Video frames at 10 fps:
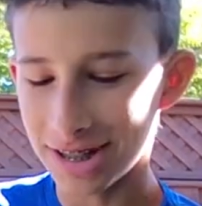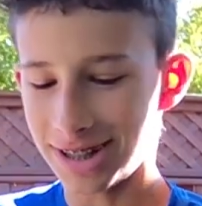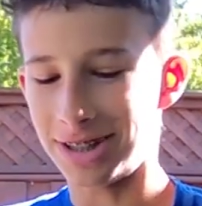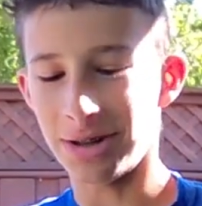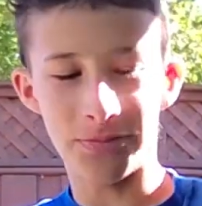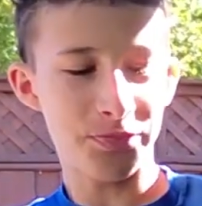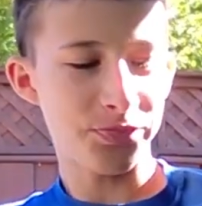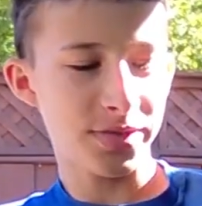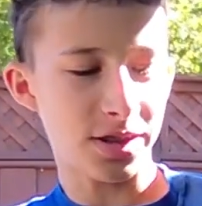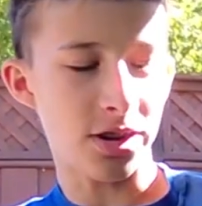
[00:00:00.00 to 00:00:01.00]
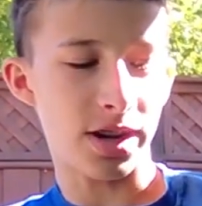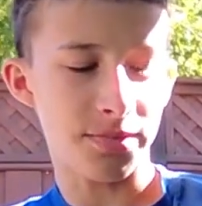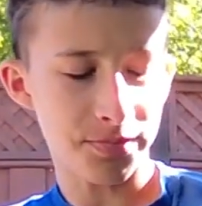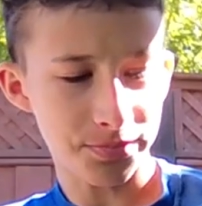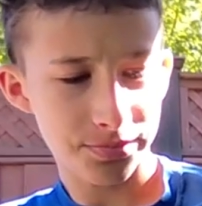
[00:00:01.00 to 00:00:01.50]
So, alright.
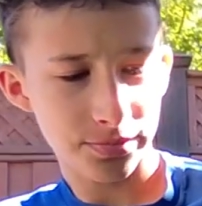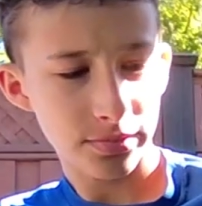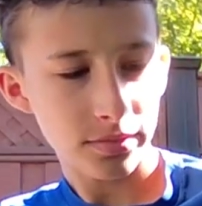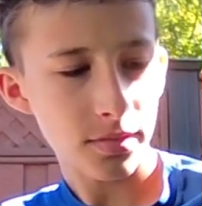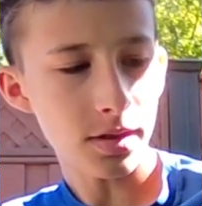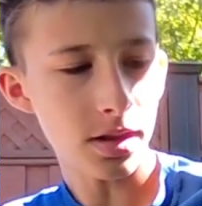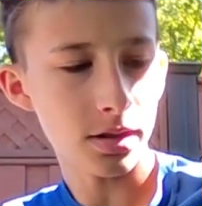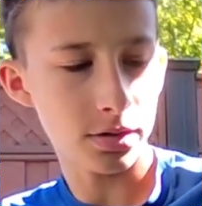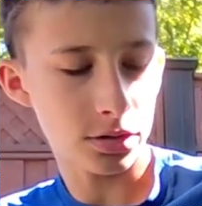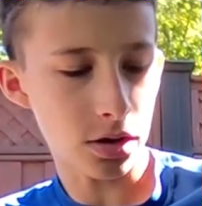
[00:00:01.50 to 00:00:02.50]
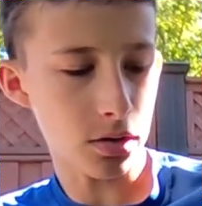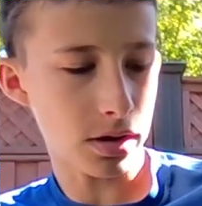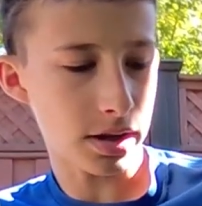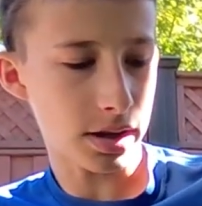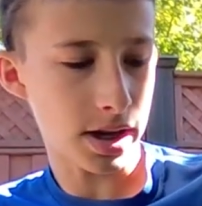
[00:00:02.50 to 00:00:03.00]
So,
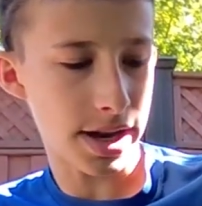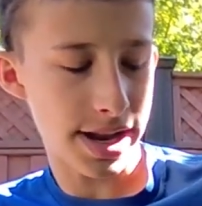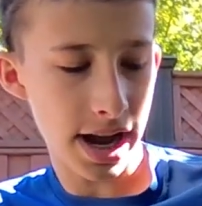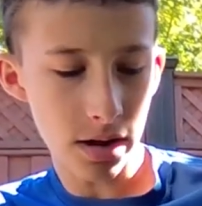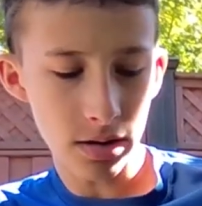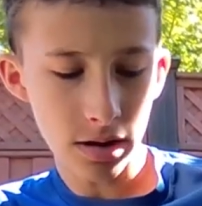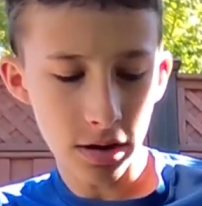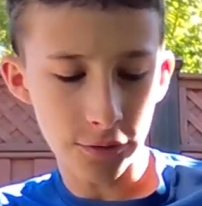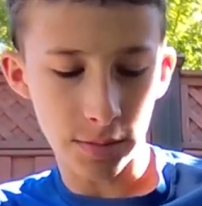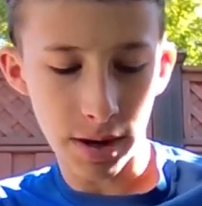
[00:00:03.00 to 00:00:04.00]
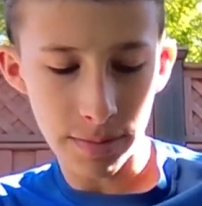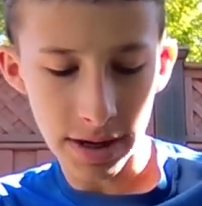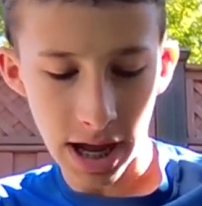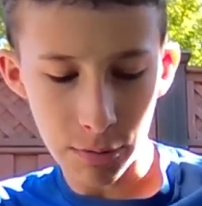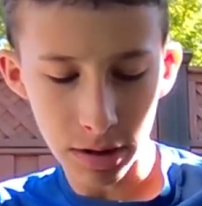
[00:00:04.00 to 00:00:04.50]
and now for my pen,
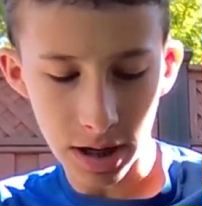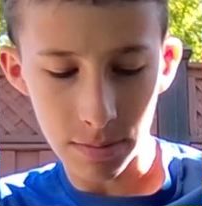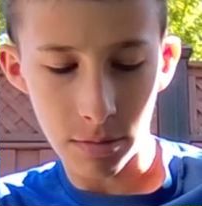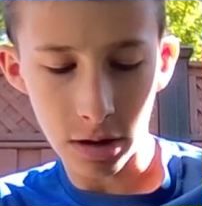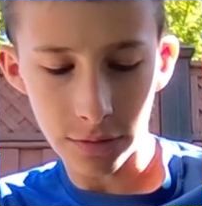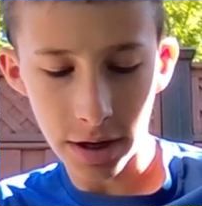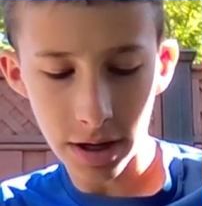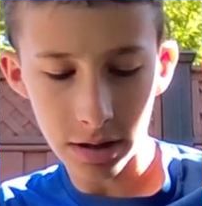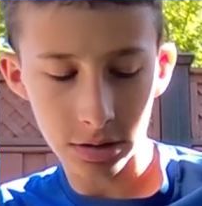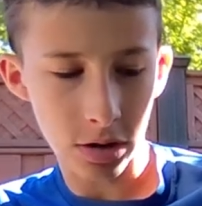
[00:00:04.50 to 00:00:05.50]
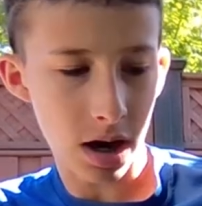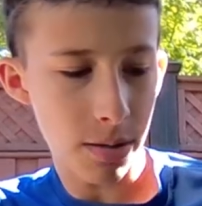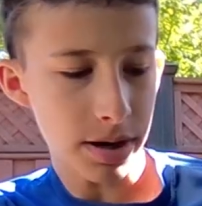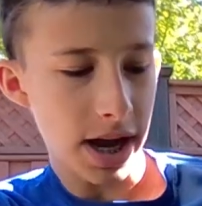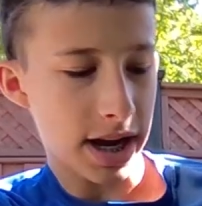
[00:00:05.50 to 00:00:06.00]
I want to kind of modify it. So I'm
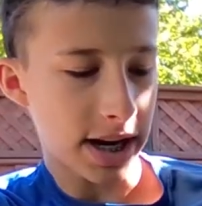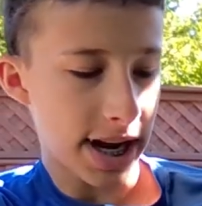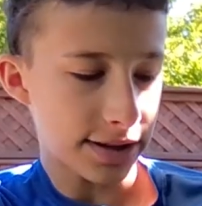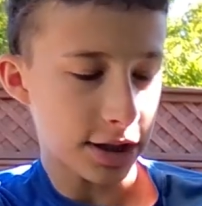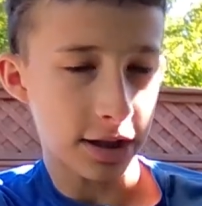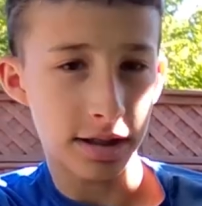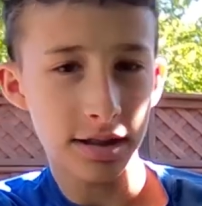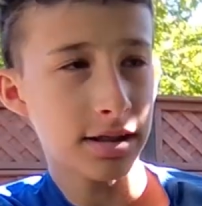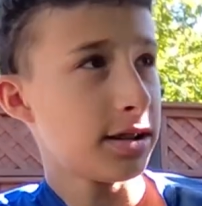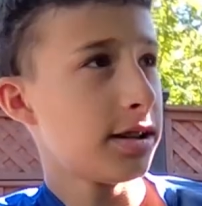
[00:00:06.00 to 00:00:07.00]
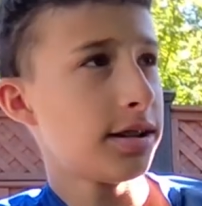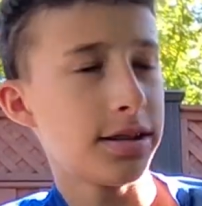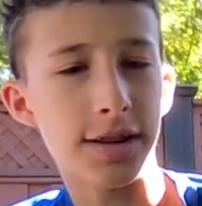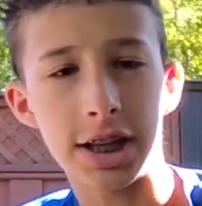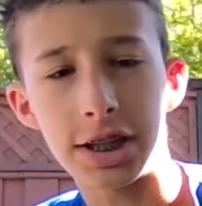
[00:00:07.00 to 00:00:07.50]
gonna kind of add like
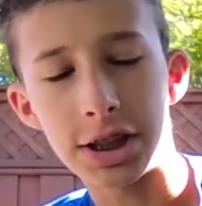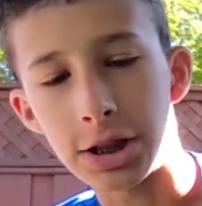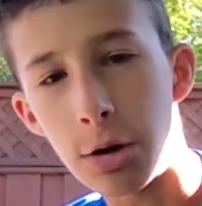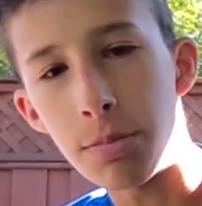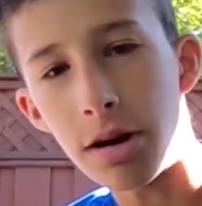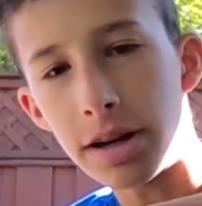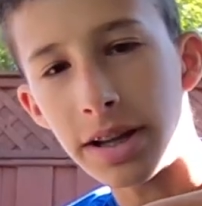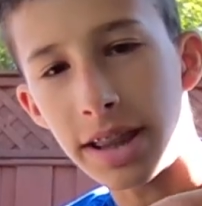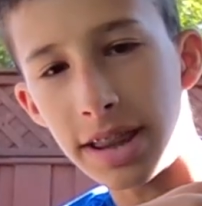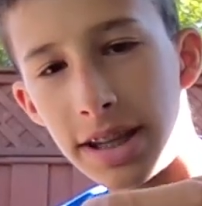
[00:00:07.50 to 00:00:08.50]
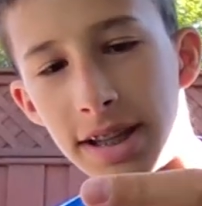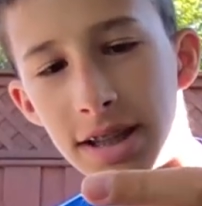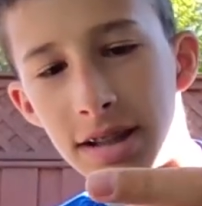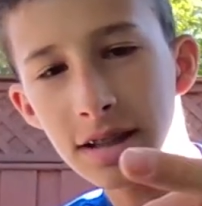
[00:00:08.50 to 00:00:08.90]
a scope on it, like this.